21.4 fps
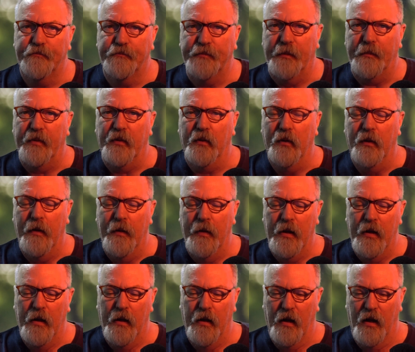People
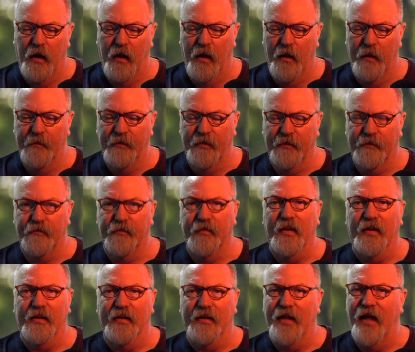
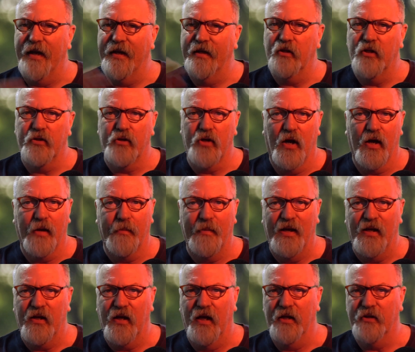like to talk
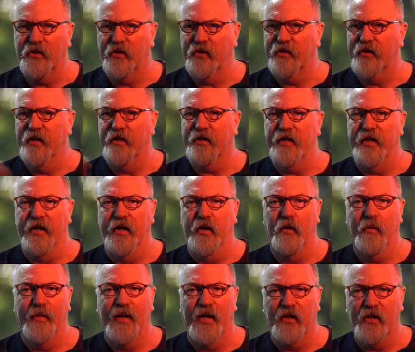about consciousness and
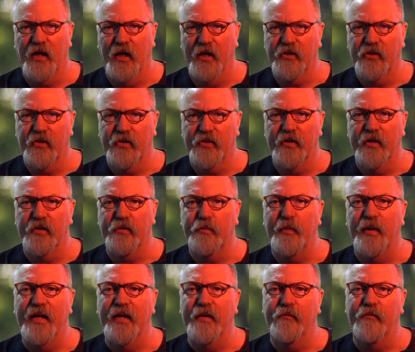hear about consciousness,
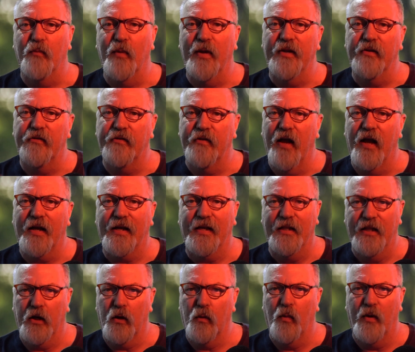but when it's not
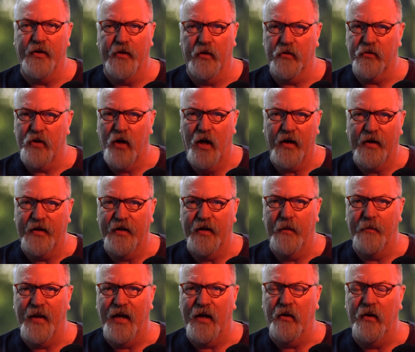clear what you're talking
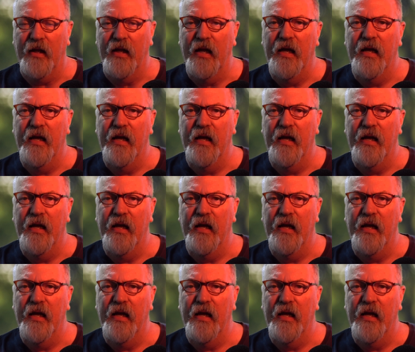about,